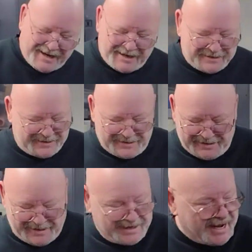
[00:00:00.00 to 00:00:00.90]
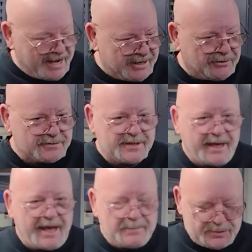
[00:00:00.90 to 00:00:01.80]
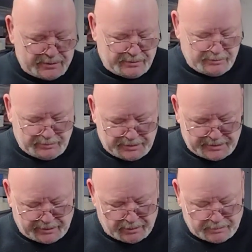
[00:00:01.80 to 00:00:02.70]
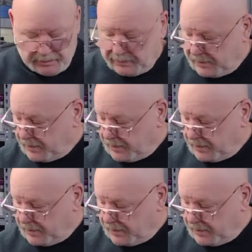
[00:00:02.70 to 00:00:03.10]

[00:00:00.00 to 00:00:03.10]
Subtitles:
It handles absolutely terrible,